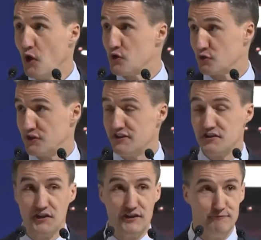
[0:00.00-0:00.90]
So this
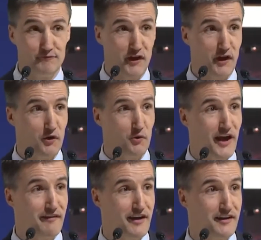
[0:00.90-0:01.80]
year, we
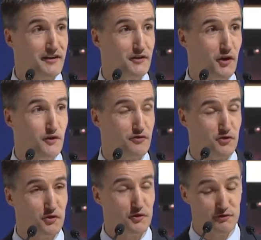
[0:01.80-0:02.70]
have added a
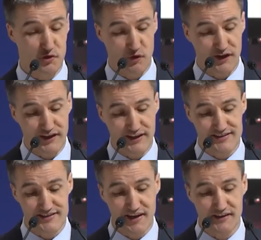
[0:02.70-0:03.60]
few quite
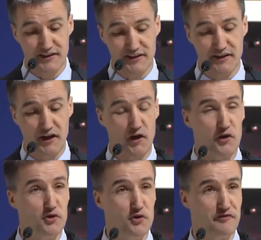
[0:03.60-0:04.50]
exciting
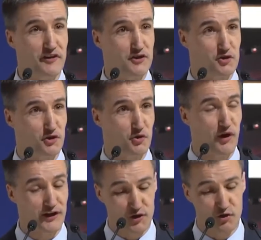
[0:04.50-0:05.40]
new feature,
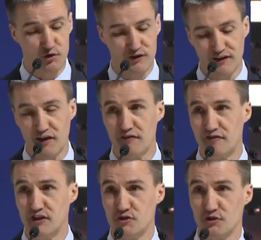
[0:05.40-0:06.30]
quite cool
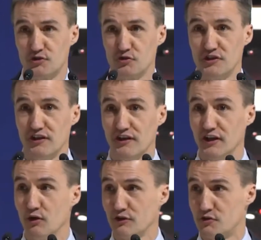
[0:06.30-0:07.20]
feature to the
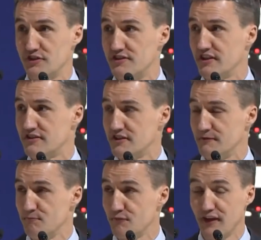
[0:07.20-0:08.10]
Eagle 360.
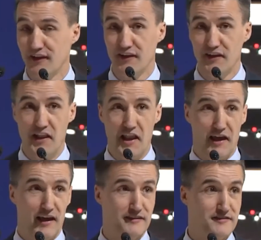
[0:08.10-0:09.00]

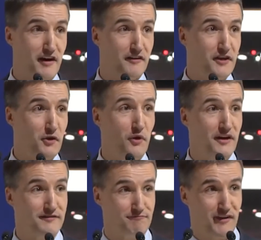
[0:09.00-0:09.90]
And starting
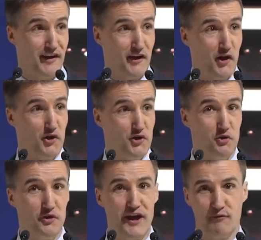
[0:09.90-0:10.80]
with a
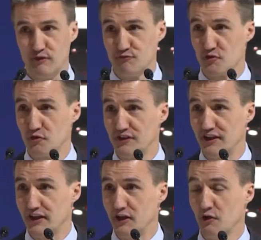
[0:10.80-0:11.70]
new name, so the
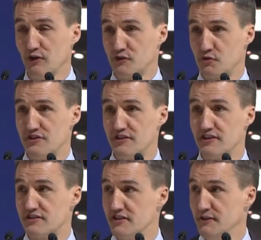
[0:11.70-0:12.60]
Eagle
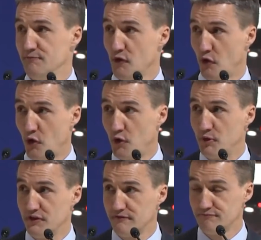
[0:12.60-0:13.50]
360
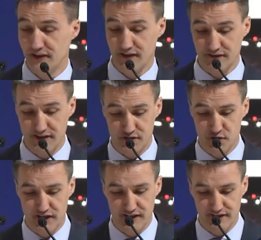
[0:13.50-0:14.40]
Urban that you
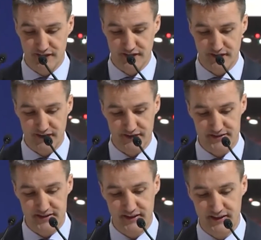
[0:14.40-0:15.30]
can
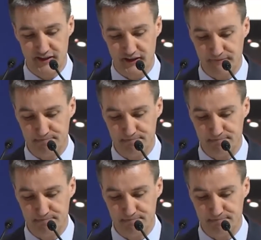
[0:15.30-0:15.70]
see here.